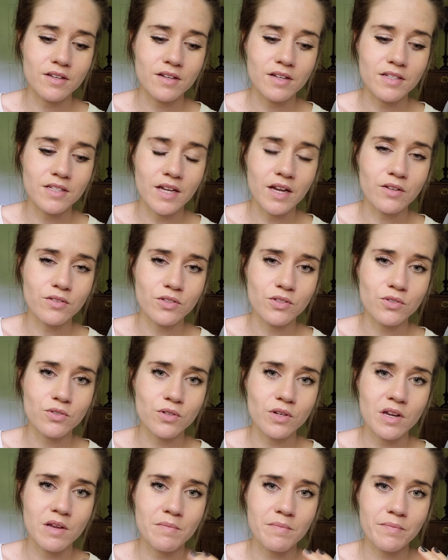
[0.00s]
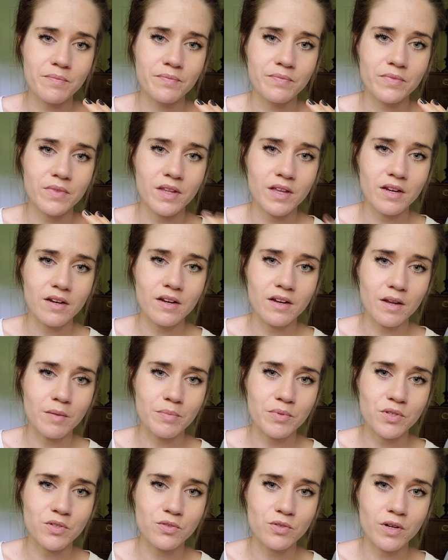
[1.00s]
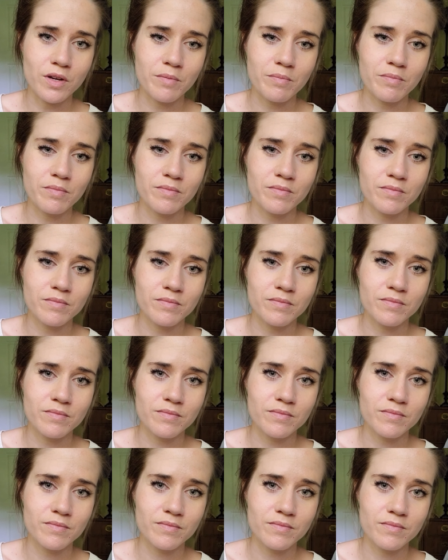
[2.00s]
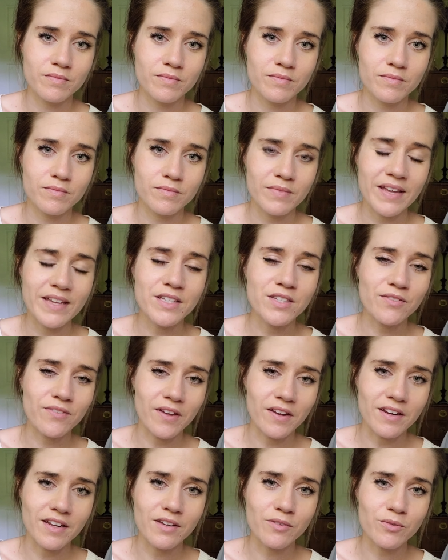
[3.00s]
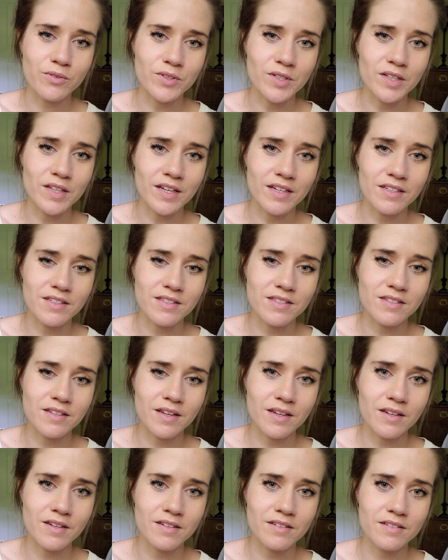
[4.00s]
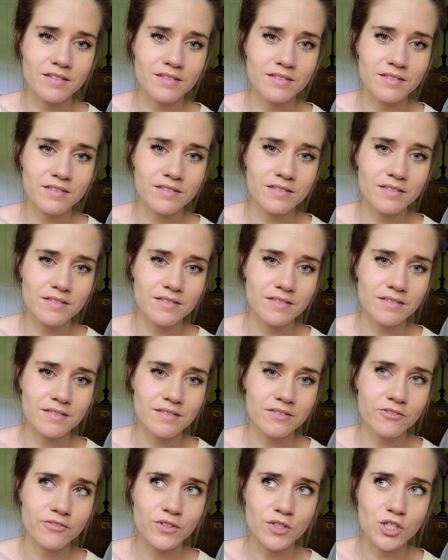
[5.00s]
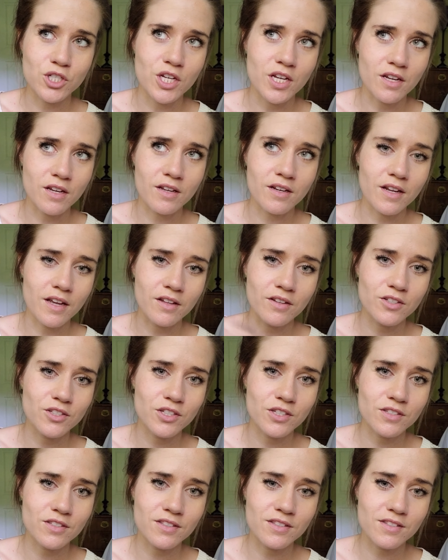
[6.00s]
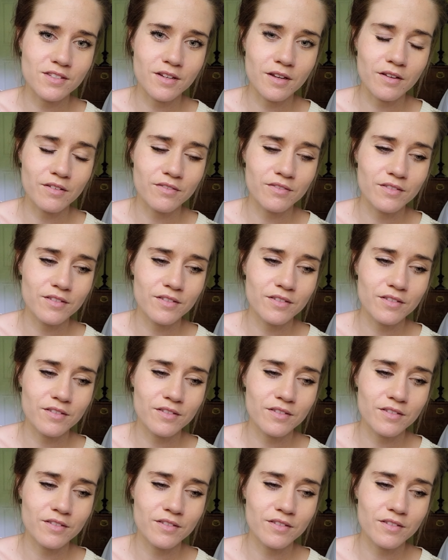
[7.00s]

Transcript: a downstream and an upstream. He's fun. He really likes like fishing analogies and stuff.